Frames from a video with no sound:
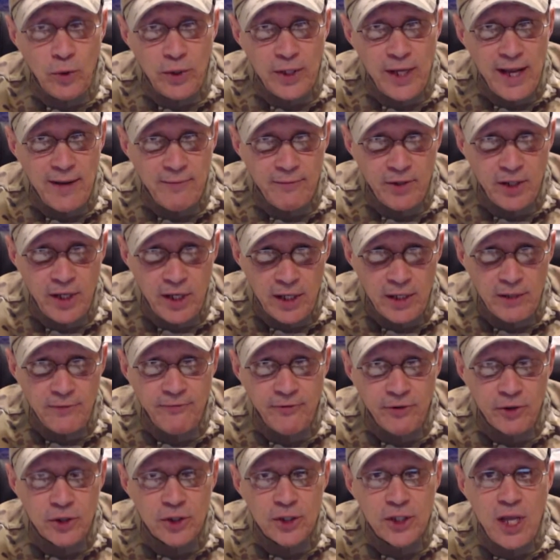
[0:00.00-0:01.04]
When that
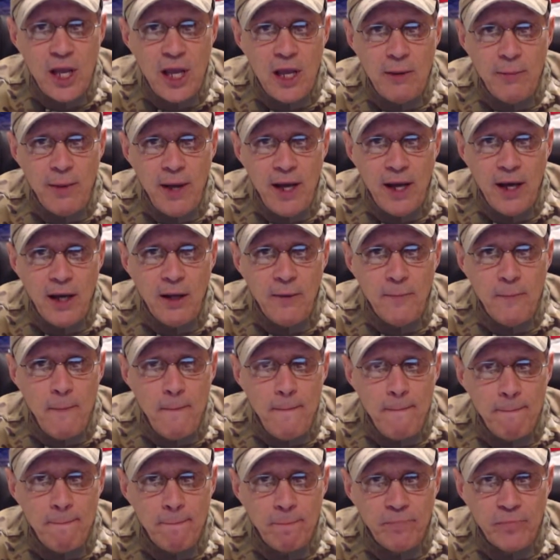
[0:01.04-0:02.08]
gun first came
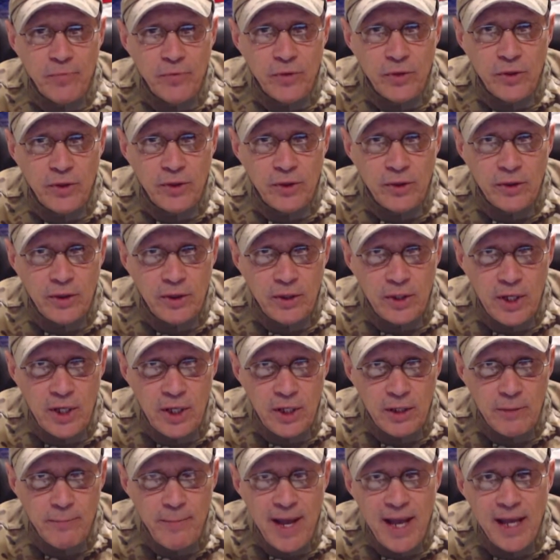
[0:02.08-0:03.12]
out,
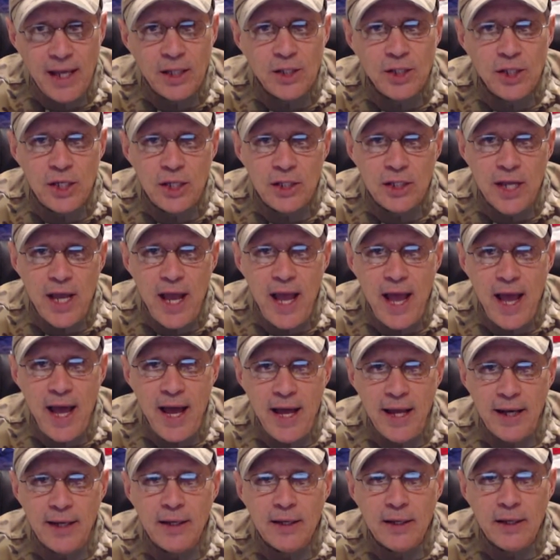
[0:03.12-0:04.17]
in the magazines they
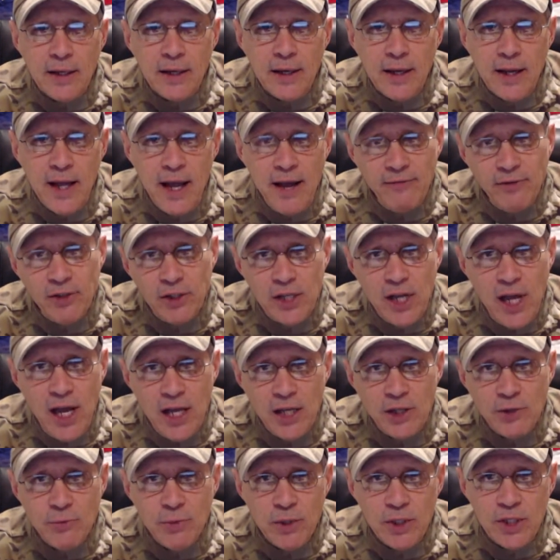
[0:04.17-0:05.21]
had
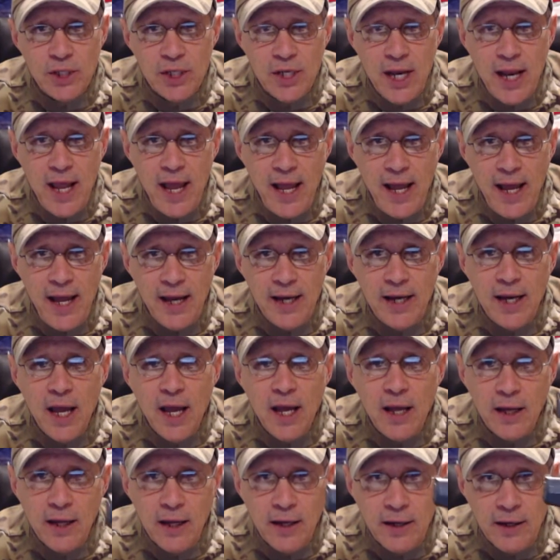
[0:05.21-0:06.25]
advertisements and had
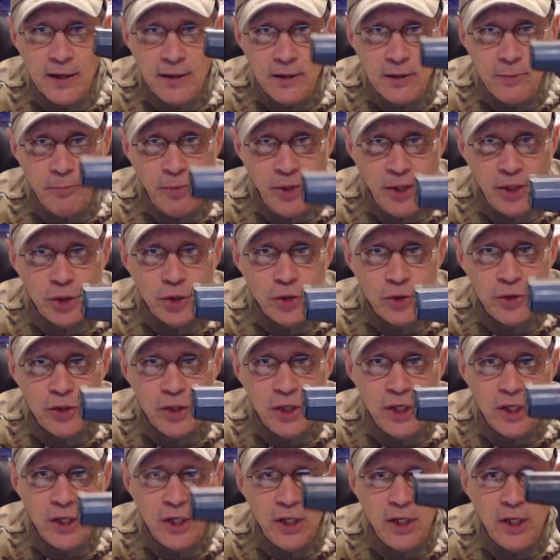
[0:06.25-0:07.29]
a
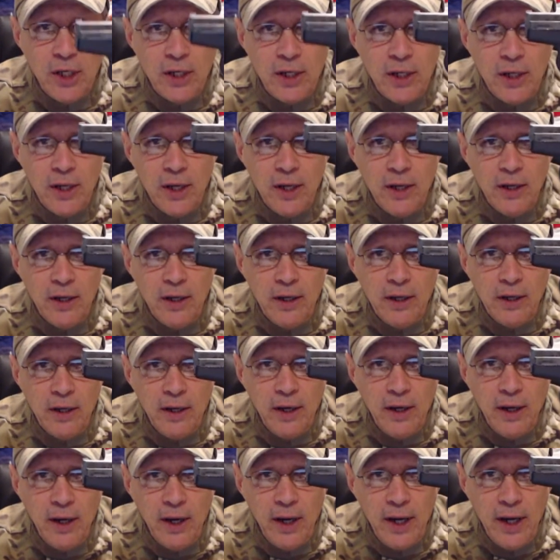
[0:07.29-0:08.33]
picture of the gun
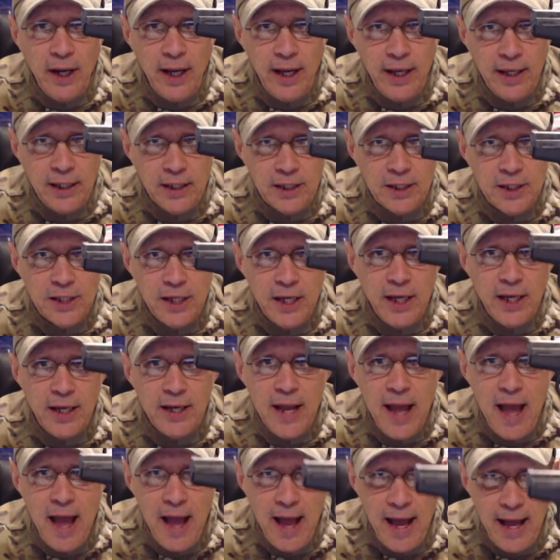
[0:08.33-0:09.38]
and it
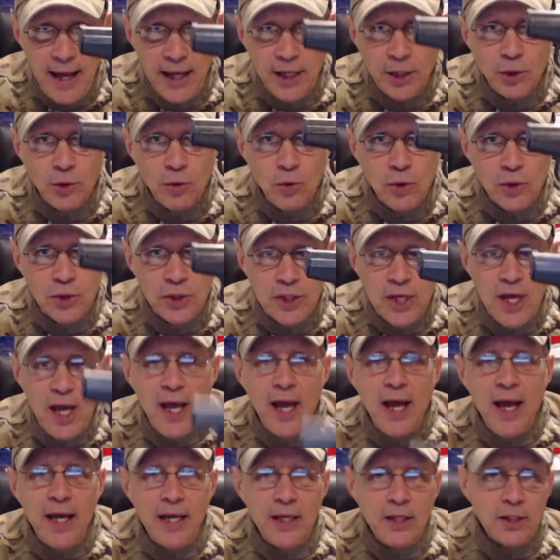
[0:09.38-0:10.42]
said actual
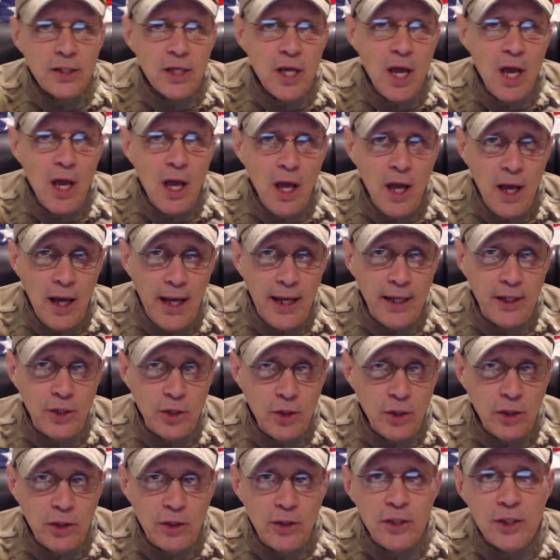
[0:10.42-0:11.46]
size. I
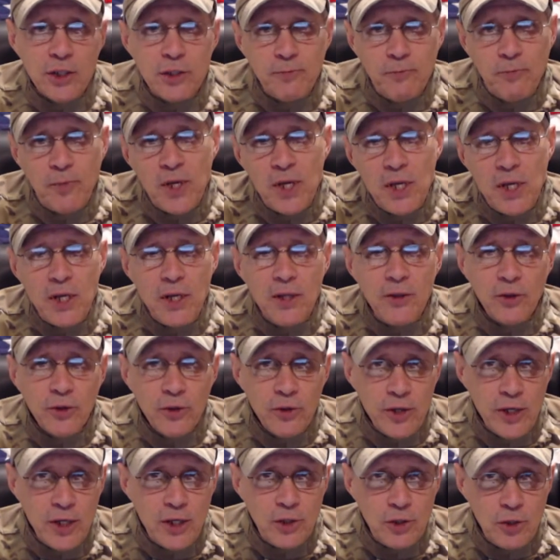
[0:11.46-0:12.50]
took this
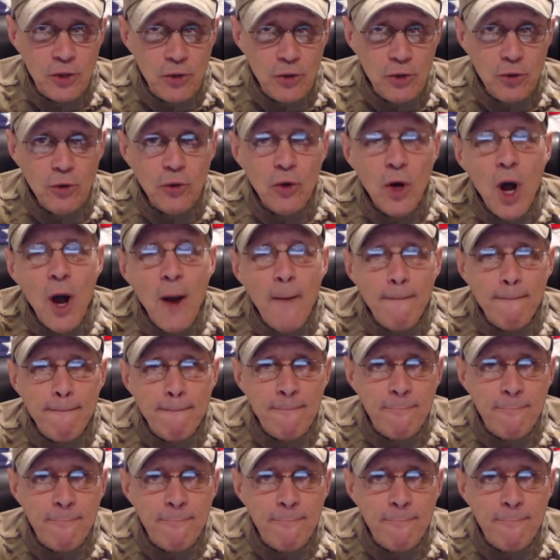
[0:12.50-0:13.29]
P32,